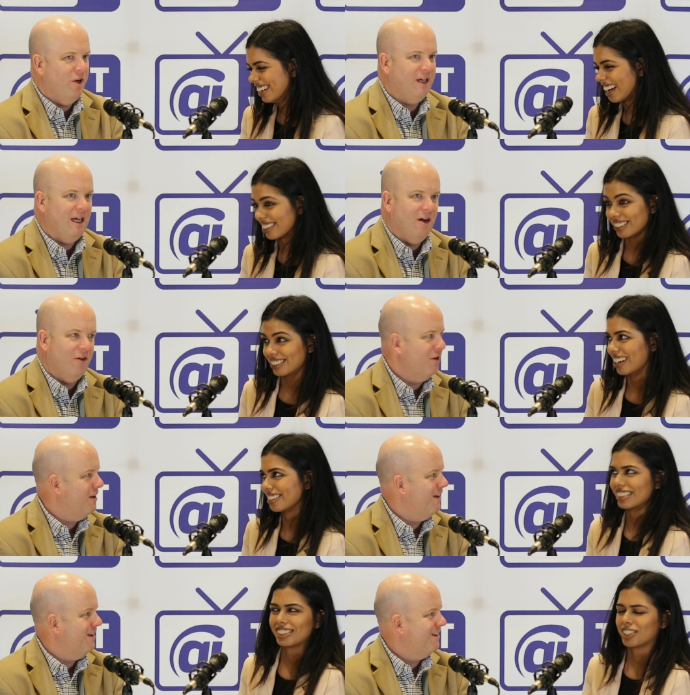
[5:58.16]
Speaker 1: working I, on. I
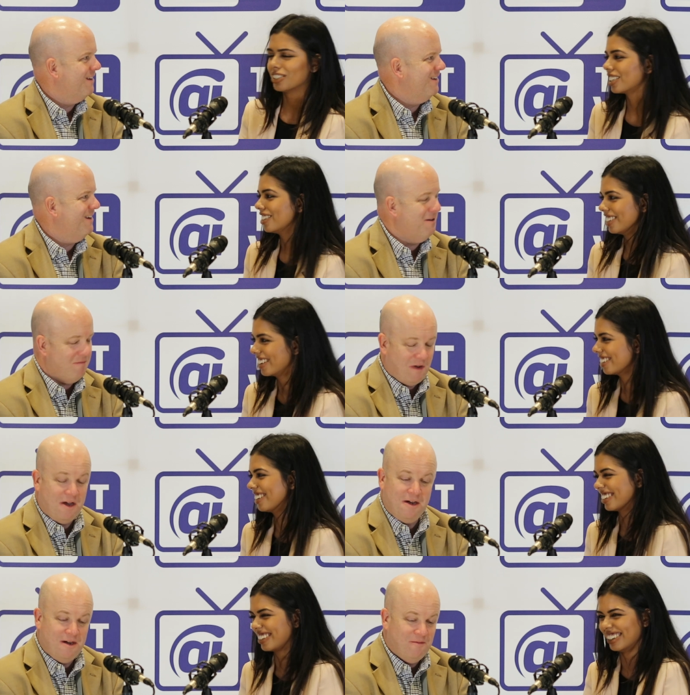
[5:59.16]
think so. Yeah. yeah
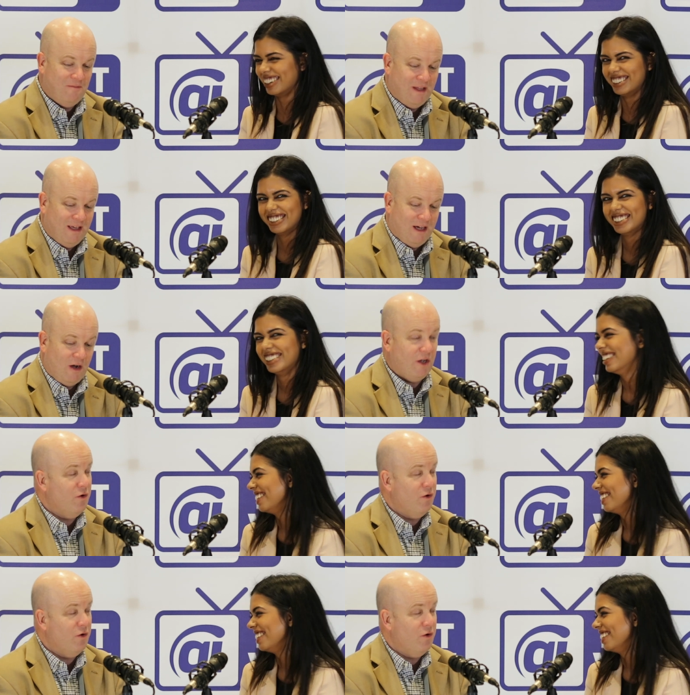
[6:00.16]
um, oh,